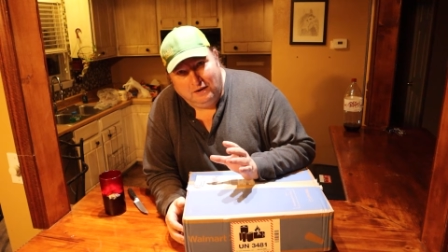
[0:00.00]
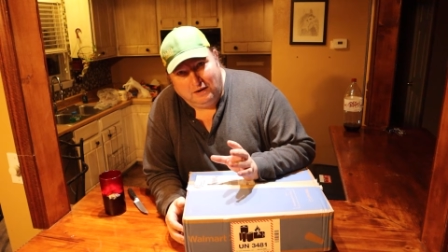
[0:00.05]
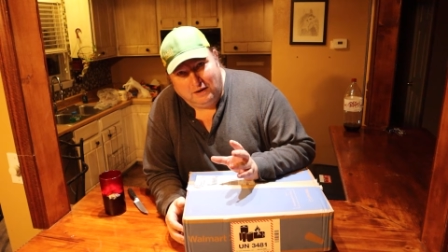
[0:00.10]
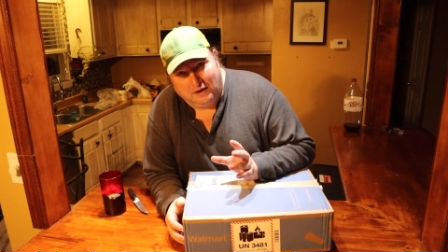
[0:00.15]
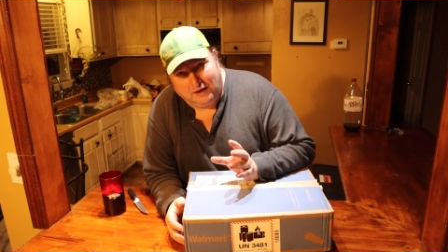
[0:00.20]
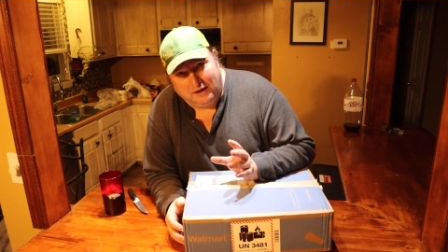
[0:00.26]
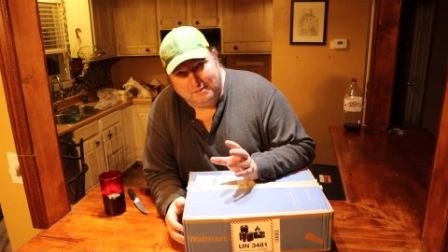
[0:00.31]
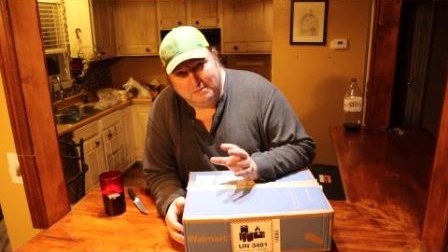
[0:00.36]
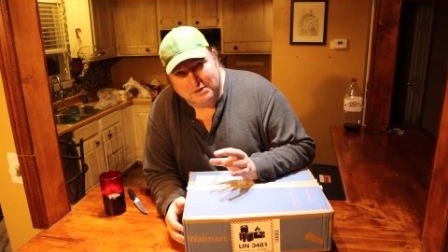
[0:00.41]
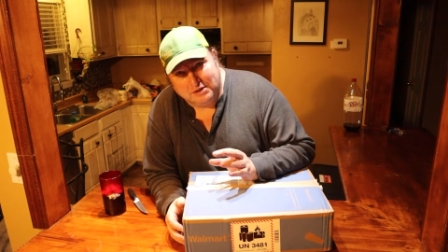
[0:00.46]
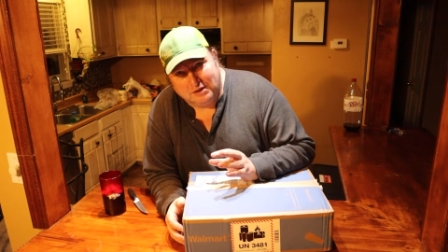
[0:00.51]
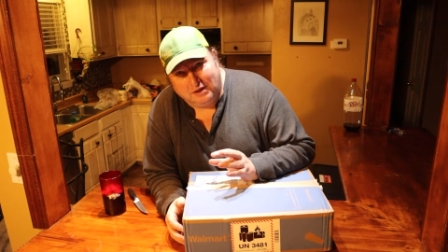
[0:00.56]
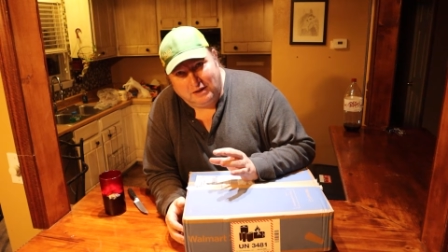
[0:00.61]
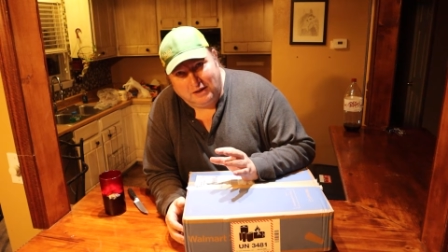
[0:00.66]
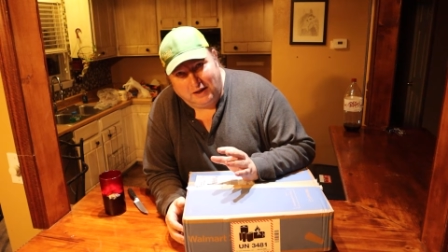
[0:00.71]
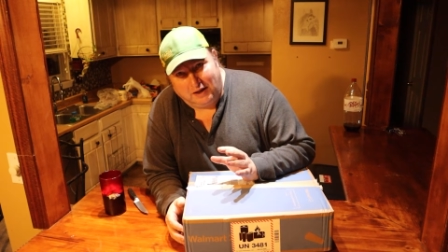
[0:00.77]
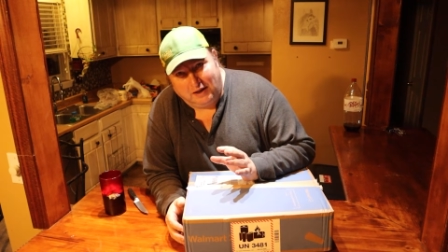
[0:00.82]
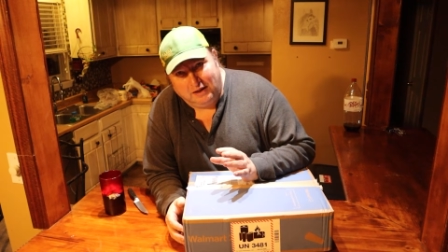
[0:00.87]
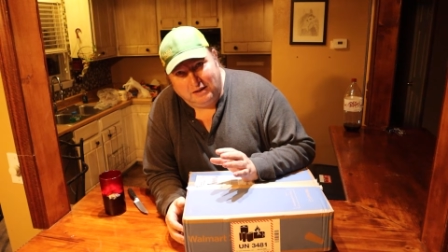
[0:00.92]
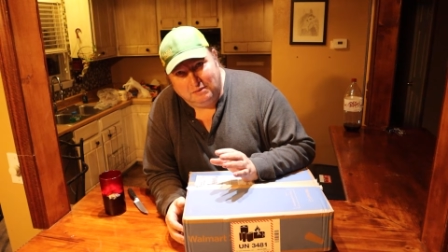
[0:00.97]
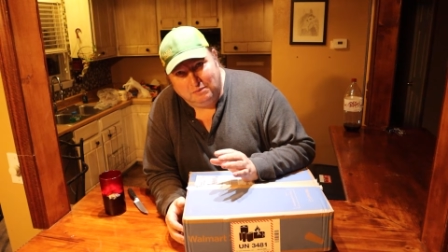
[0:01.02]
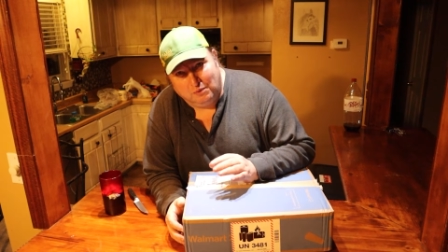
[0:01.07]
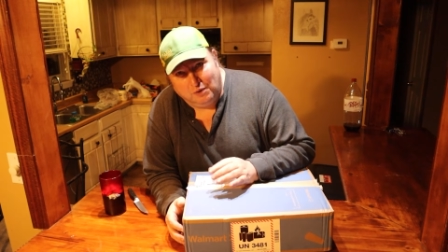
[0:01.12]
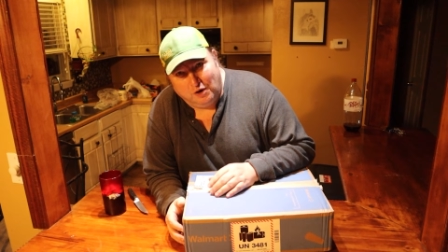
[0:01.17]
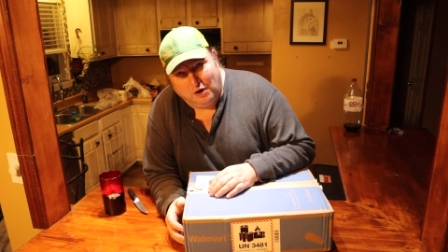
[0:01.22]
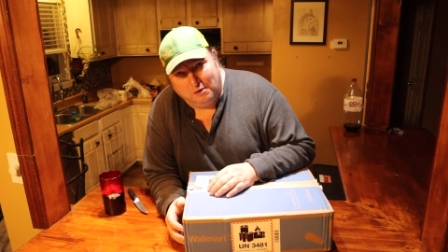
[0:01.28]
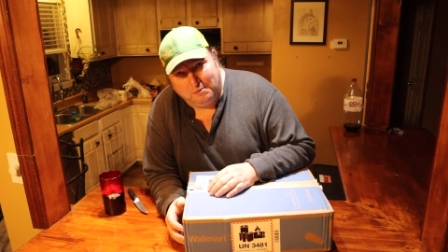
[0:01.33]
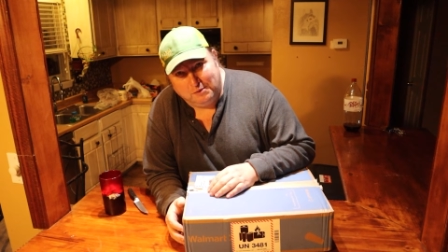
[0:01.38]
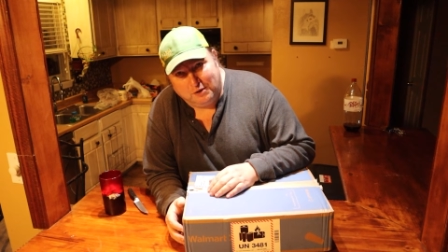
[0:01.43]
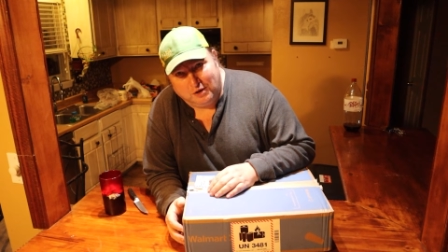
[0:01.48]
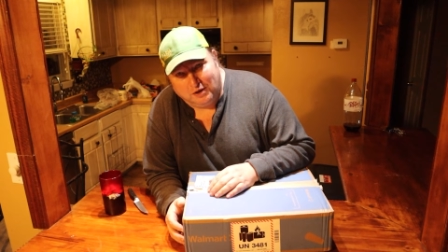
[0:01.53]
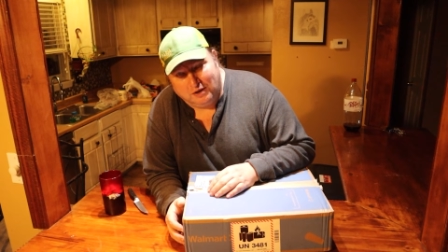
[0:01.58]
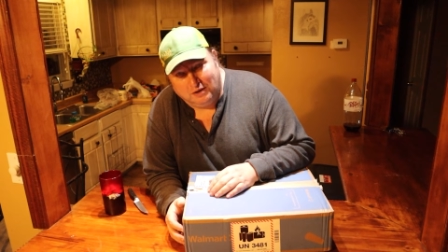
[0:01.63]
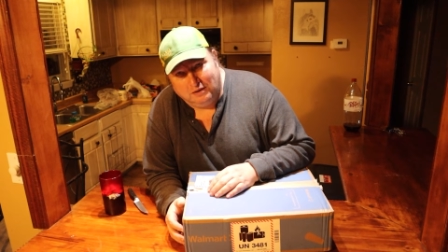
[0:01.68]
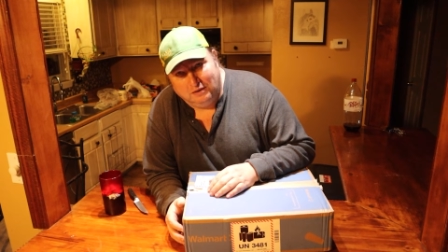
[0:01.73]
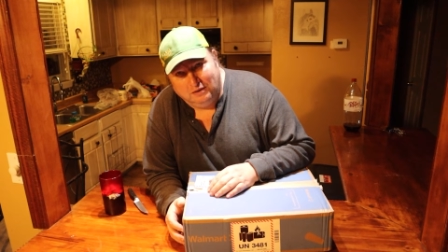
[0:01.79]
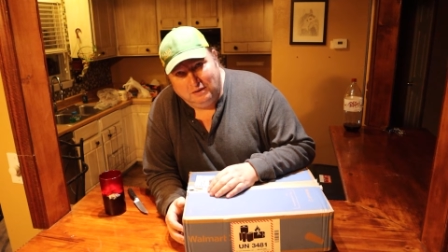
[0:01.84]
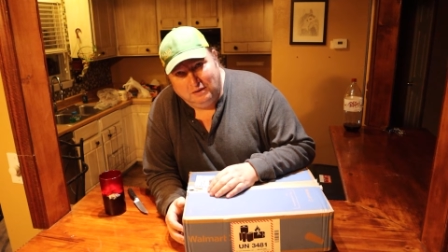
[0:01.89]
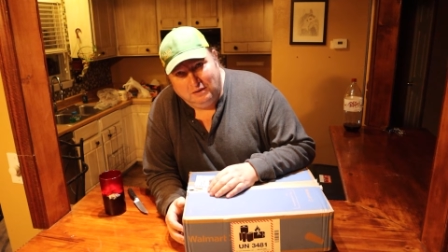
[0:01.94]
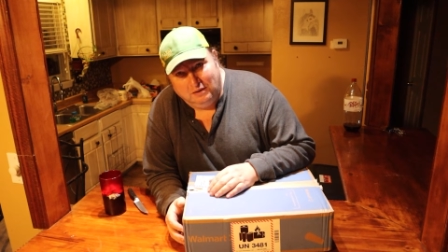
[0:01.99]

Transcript: on Amazon and Walmart